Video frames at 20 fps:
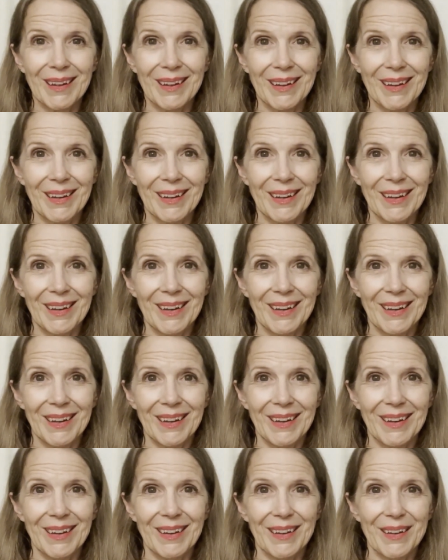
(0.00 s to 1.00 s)

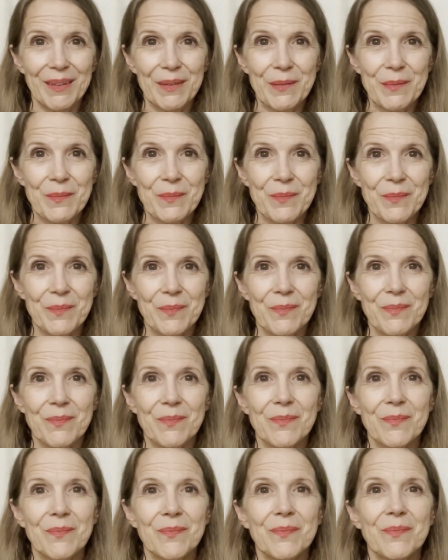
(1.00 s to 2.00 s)

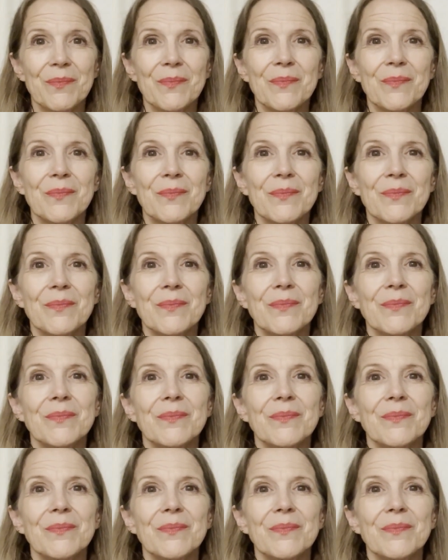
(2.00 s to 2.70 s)
(silence)